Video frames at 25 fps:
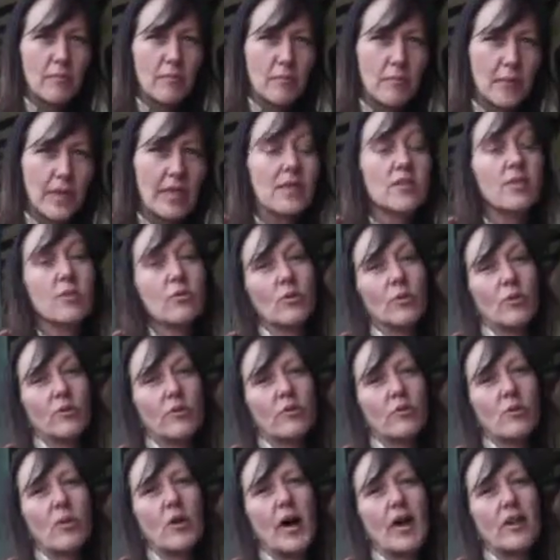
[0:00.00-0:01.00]
big school of
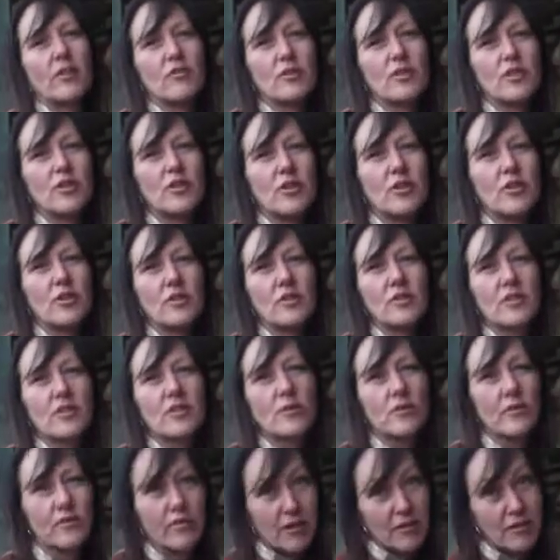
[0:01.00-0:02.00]
400 students
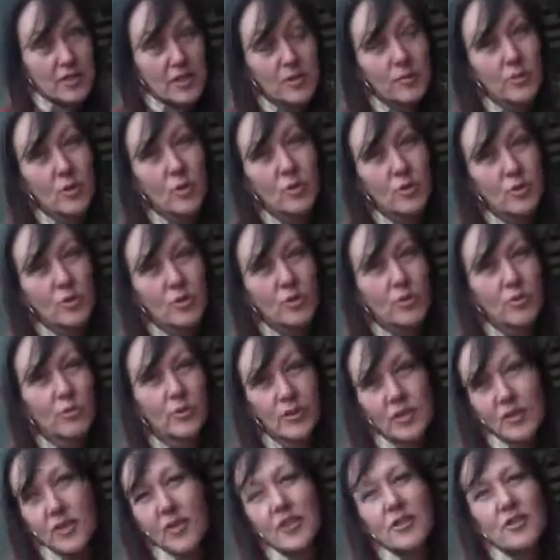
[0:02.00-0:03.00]
to a very small school with
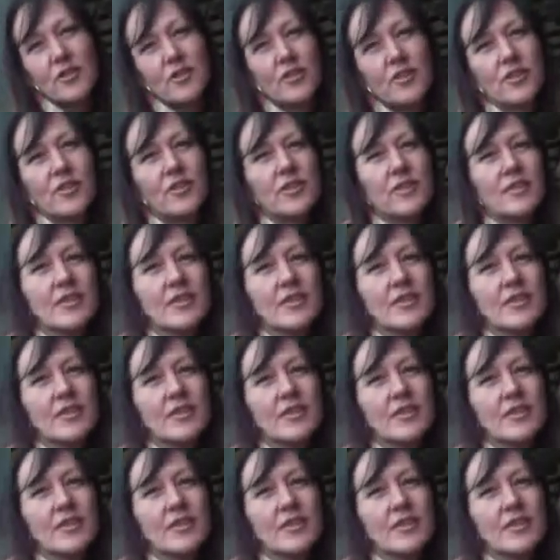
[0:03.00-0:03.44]
30 students.